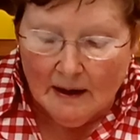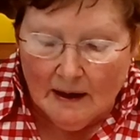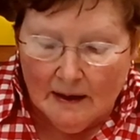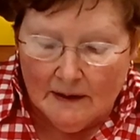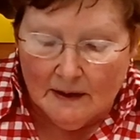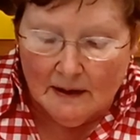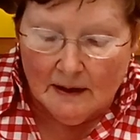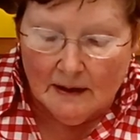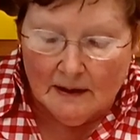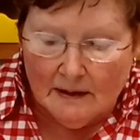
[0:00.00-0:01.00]
And
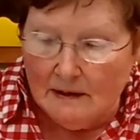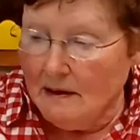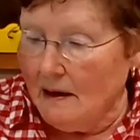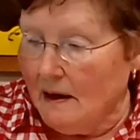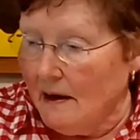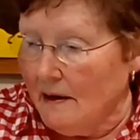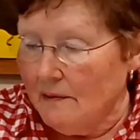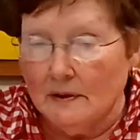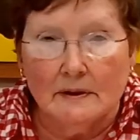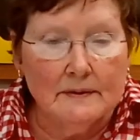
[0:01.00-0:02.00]
then I
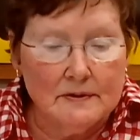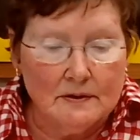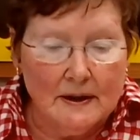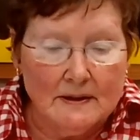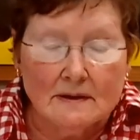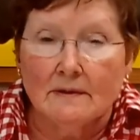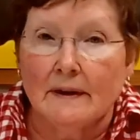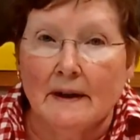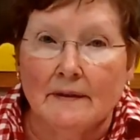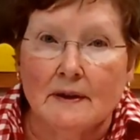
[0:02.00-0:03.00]
will trace
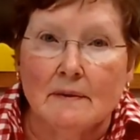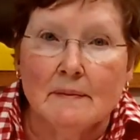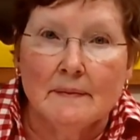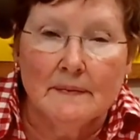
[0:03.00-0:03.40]
around them.